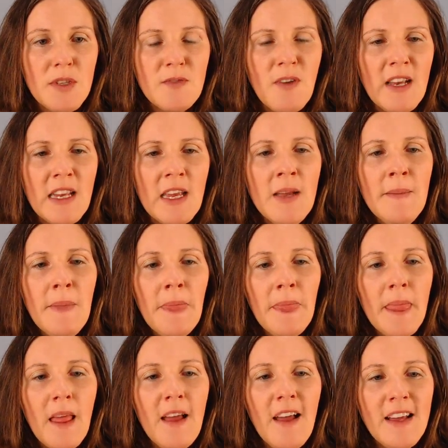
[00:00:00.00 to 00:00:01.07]
It's funny,
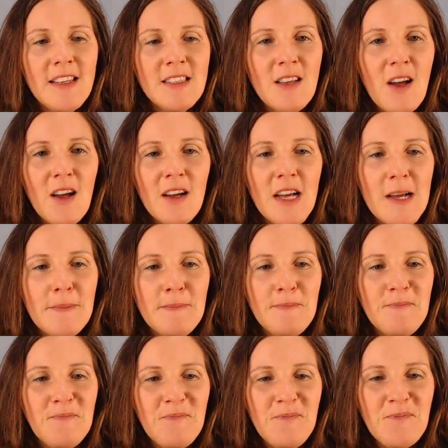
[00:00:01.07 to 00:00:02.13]
I
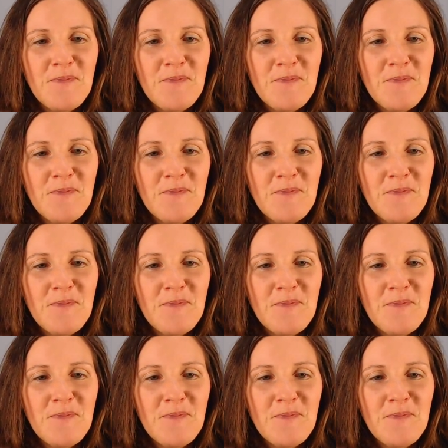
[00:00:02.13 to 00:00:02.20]
saw